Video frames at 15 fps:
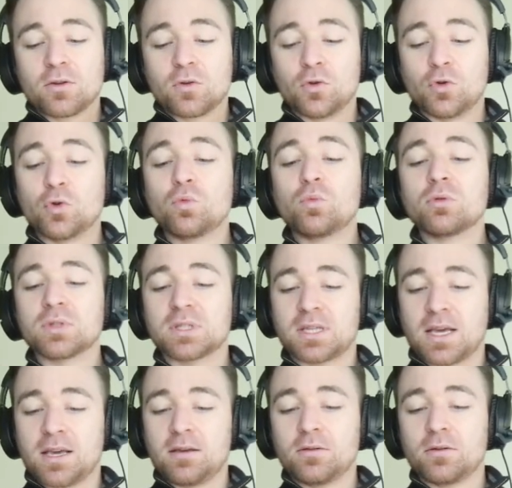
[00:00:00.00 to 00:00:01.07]
you will
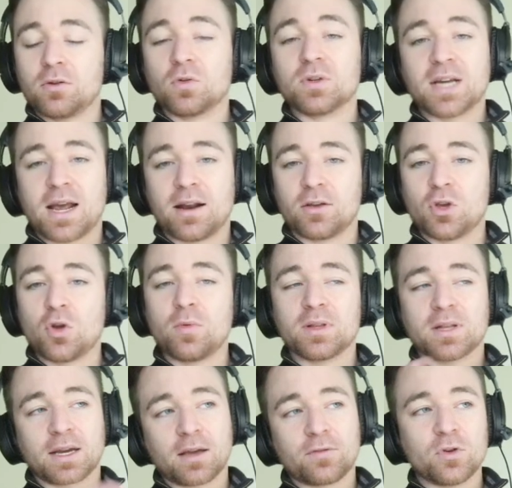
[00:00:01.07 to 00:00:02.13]
see your data. You
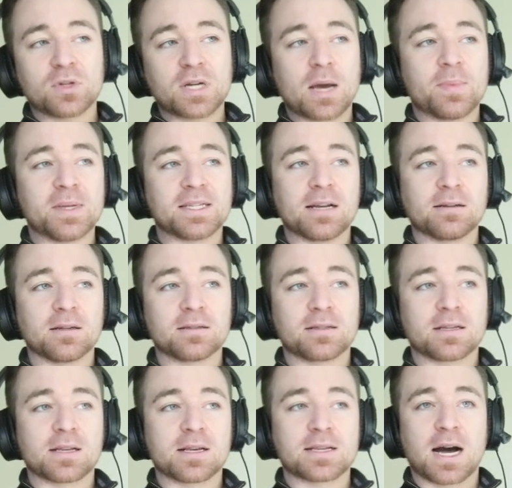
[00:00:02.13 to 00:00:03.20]
like if you type a sentence
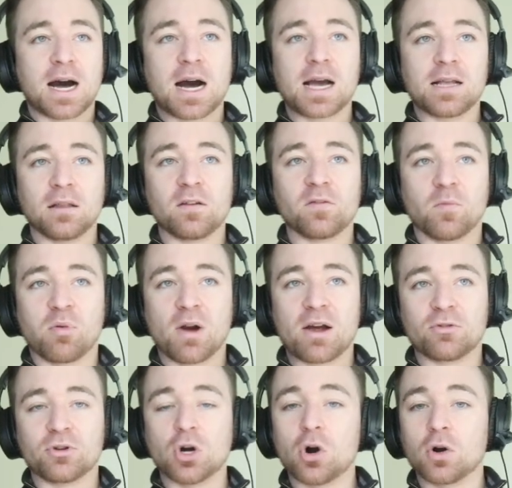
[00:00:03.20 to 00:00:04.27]
that says I love
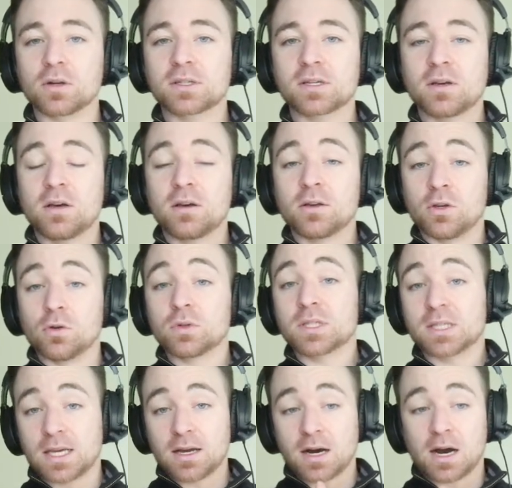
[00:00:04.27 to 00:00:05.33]
brown dogs, you'll
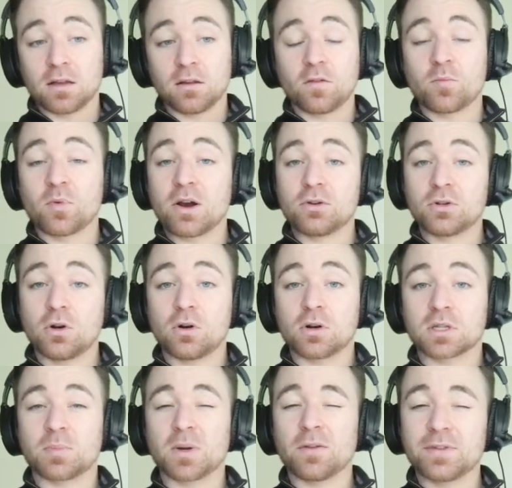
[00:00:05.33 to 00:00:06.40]
see I love brown
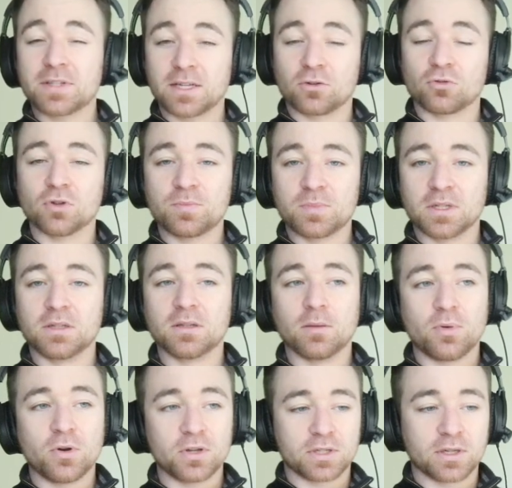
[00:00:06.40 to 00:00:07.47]
dogs. But if it's encrypted, the
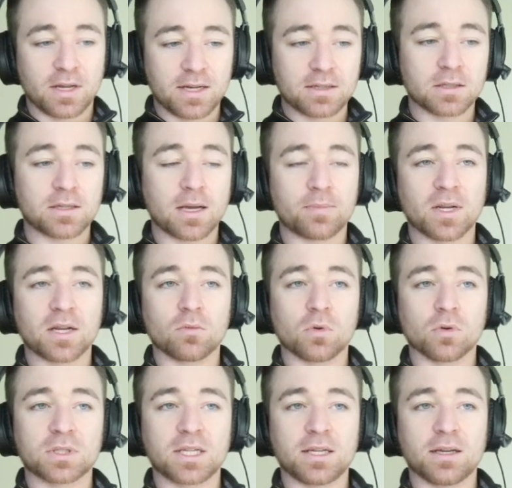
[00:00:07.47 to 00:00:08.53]
person intercepting
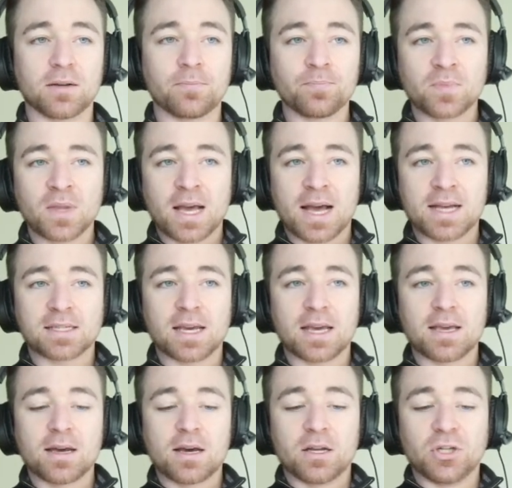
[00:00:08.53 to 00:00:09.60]
will see it as
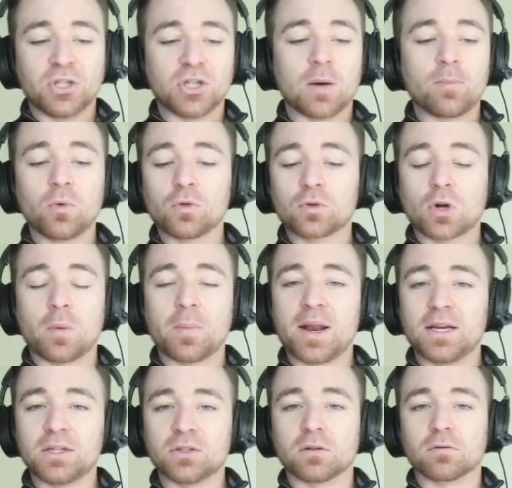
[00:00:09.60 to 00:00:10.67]
a jumbled
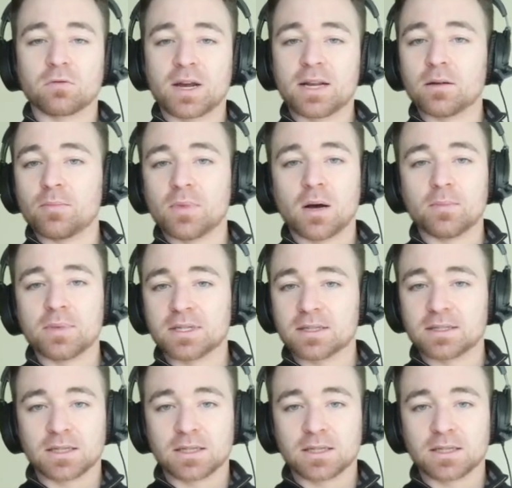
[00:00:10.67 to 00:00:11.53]
combination of random numbers and